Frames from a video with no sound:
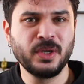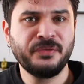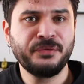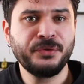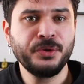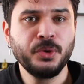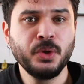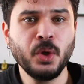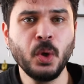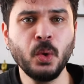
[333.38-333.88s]
if
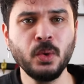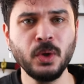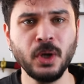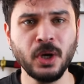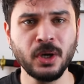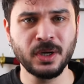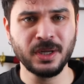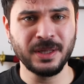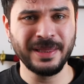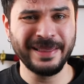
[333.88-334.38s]
you no
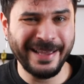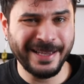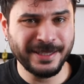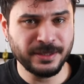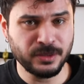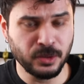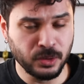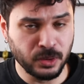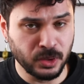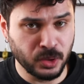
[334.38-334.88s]
longer
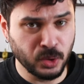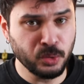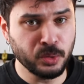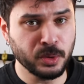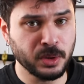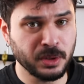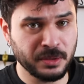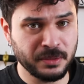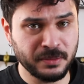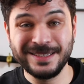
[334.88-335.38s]
land on Google,